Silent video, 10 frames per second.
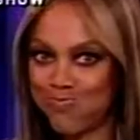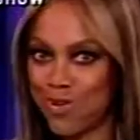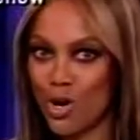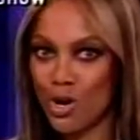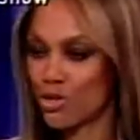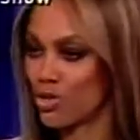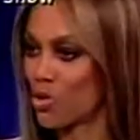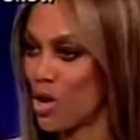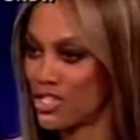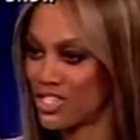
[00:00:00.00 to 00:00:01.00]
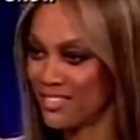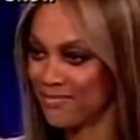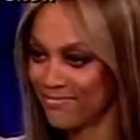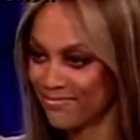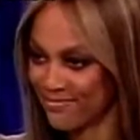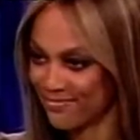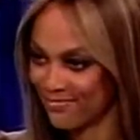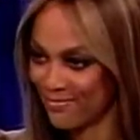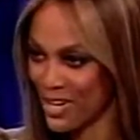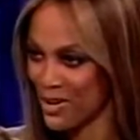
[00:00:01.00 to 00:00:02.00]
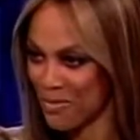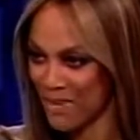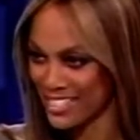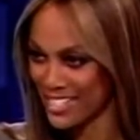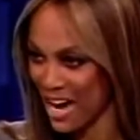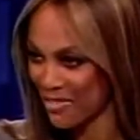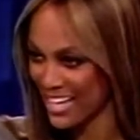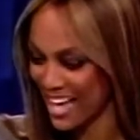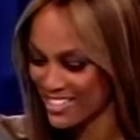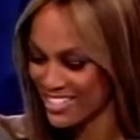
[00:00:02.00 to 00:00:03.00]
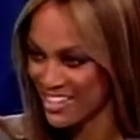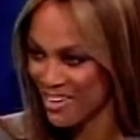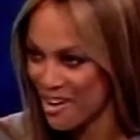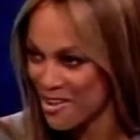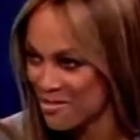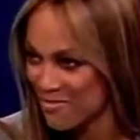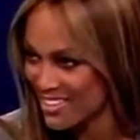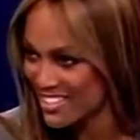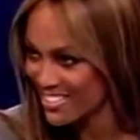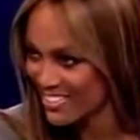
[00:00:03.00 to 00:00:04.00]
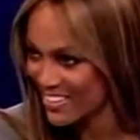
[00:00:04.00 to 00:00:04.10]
personal question, but you're on my Tyra couch and there are no personal